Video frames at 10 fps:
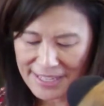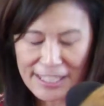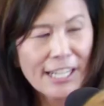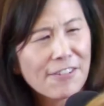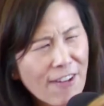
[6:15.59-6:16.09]

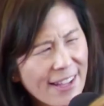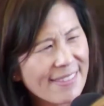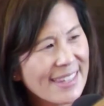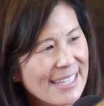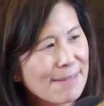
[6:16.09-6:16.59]
kind of
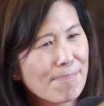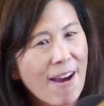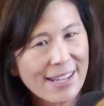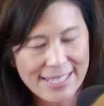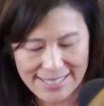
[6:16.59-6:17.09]
on this
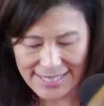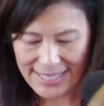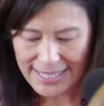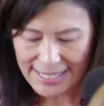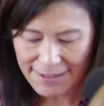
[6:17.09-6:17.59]

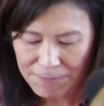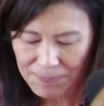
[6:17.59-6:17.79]
modesty,